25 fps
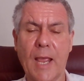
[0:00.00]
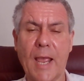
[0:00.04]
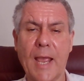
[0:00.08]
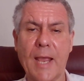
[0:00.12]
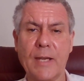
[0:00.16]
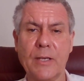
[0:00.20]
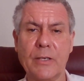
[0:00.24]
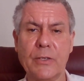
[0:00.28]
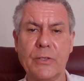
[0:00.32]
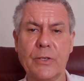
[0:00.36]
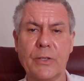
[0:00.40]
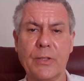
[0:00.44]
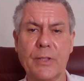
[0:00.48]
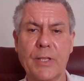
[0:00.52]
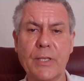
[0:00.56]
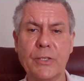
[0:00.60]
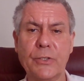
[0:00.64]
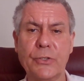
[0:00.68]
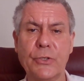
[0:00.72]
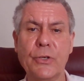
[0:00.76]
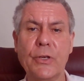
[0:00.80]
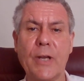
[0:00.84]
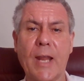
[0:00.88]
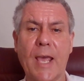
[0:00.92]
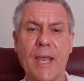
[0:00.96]
And these
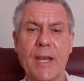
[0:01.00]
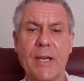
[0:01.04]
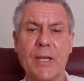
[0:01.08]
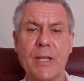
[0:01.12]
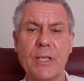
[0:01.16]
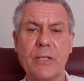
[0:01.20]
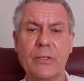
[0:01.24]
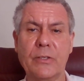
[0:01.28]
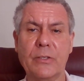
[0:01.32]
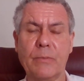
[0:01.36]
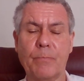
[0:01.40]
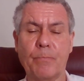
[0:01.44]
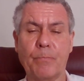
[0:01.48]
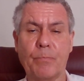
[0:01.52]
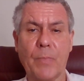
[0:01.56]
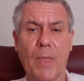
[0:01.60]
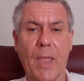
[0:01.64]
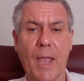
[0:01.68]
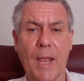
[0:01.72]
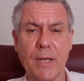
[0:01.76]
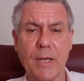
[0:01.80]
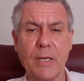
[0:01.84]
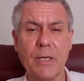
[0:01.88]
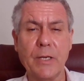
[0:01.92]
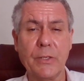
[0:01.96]
two ladies,
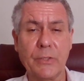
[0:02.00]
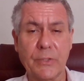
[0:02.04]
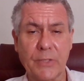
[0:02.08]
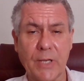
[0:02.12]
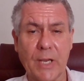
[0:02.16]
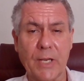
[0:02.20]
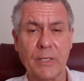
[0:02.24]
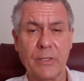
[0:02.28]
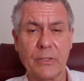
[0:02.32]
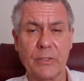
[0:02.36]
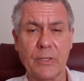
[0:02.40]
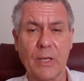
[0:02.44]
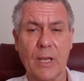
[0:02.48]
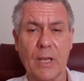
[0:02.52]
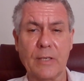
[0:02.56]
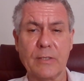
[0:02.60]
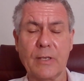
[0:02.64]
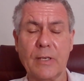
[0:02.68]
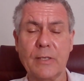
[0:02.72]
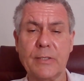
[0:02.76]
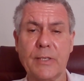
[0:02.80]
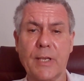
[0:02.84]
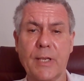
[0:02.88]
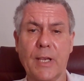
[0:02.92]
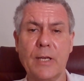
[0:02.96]
and in a sense, as
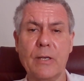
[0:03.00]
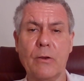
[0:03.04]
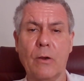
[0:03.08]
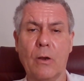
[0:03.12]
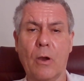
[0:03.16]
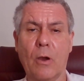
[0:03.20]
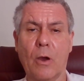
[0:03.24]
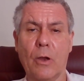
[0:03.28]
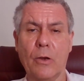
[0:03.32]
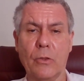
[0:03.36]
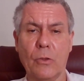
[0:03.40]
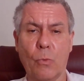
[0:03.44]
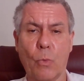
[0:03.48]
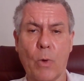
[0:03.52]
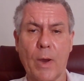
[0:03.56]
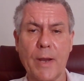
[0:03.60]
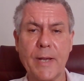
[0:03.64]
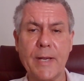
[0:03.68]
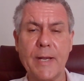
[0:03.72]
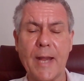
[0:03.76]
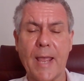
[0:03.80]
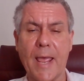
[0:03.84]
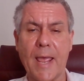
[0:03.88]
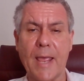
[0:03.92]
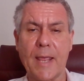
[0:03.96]
I said, on the
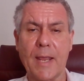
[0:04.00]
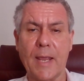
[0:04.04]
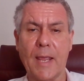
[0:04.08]
one